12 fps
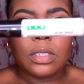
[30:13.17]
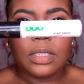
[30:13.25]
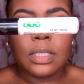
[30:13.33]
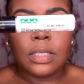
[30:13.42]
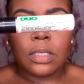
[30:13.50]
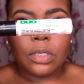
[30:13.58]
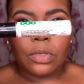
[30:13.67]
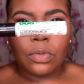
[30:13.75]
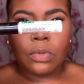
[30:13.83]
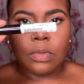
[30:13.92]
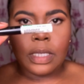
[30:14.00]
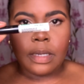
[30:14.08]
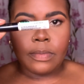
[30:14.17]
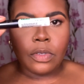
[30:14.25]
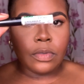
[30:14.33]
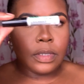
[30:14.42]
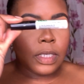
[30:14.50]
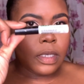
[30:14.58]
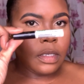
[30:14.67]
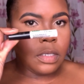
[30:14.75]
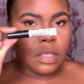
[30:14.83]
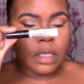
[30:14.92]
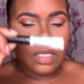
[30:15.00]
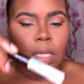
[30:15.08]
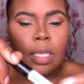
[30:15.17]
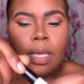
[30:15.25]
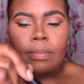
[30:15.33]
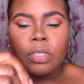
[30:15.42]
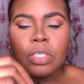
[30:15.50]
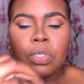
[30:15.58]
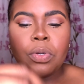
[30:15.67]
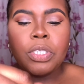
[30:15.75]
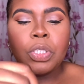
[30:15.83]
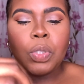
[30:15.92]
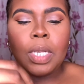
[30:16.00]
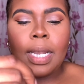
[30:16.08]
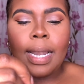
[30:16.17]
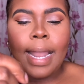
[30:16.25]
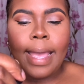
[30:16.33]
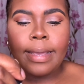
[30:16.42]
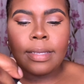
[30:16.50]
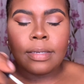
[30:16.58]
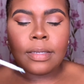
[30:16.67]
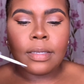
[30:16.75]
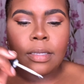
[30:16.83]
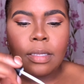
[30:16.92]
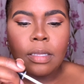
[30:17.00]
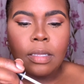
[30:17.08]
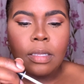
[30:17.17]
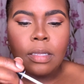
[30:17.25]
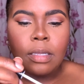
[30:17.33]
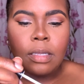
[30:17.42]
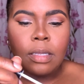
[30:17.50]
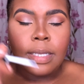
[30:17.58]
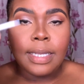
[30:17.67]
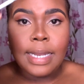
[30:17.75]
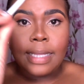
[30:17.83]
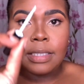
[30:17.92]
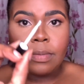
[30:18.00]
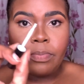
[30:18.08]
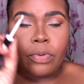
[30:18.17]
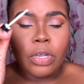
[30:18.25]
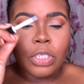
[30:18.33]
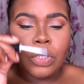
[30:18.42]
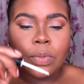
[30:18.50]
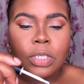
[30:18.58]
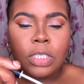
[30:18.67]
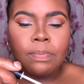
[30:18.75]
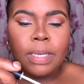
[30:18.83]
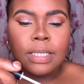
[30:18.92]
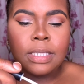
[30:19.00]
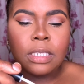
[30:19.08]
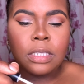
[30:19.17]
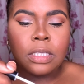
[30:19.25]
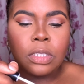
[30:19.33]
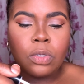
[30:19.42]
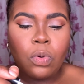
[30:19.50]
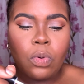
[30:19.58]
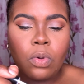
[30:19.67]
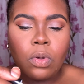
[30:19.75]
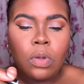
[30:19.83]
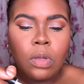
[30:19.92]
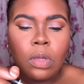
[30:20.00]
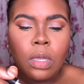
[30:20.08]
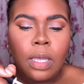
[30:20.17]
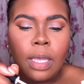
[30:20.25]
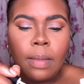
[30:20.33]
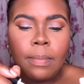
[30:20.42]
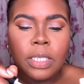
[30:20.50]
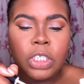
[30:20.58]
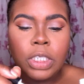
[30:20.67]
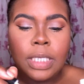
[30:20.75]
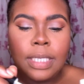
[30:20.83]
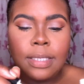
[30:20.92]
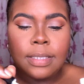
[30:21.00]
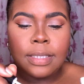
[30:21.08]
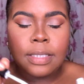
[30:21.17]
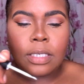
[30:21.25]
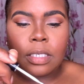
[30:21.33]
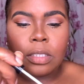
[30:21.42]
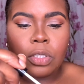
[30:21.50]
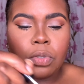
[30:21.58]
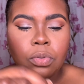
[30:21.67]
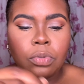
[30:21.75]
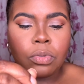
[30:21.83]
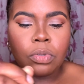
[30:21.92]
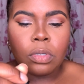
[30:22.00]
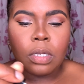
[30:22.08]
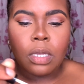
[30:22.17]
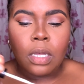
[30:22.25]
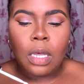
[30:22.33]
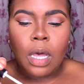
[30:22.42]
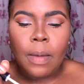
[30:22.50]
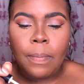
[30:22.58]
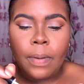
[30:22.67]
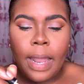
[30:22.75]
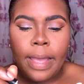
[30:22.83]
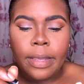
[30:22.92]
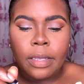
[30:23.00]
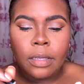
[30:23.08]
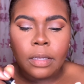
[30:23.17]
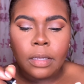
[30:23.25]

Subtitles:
this is the glue that I'm using. I'm just going to line. It has a brush which makes it so much easier to apply.